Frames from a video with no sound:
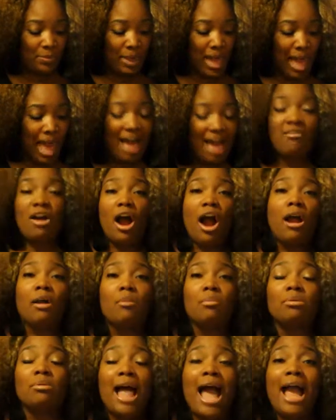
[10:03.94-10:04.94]
have
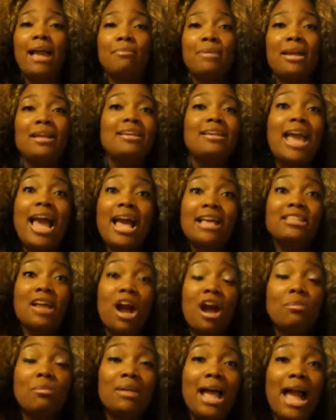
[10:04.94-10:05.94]
our black men, yes,
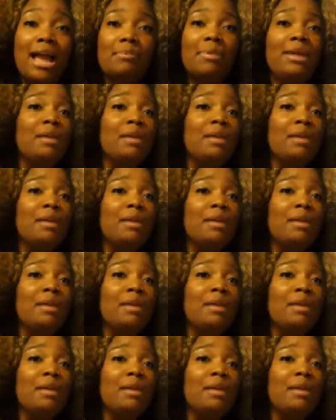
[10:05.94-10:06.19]
our black